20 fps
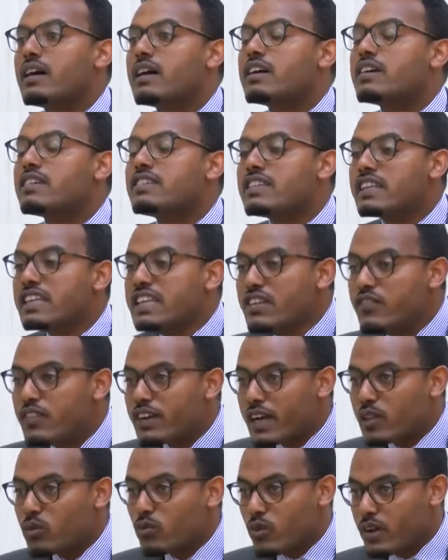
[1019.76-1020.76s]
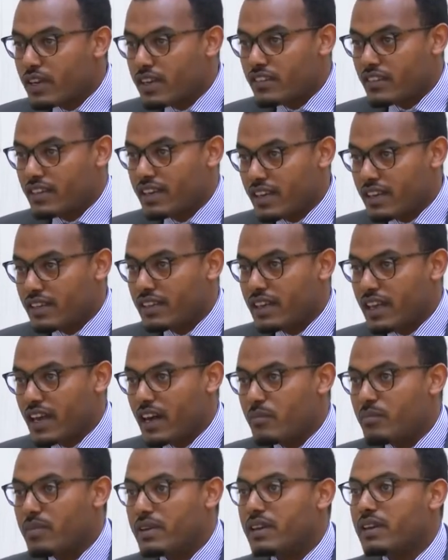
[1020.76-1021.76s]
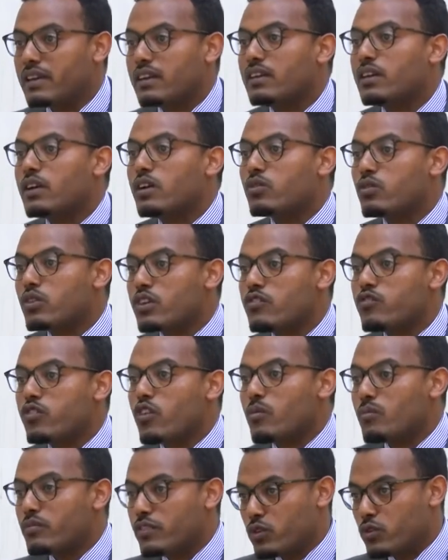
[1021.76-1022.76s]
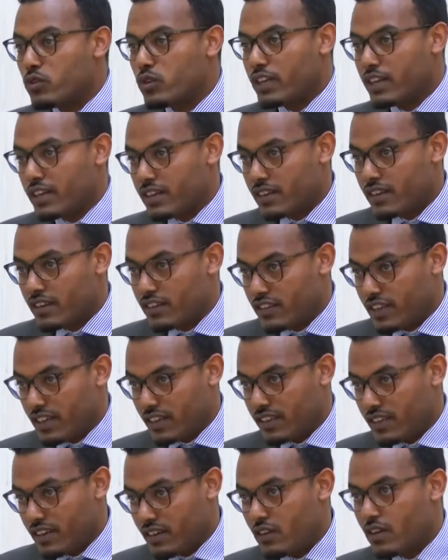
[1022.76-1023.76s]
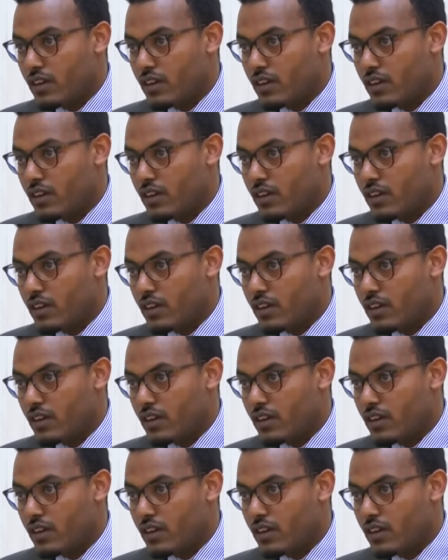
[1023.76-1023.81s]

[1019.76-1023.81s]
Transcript: Significant work is currently happening to reform the sugar sector.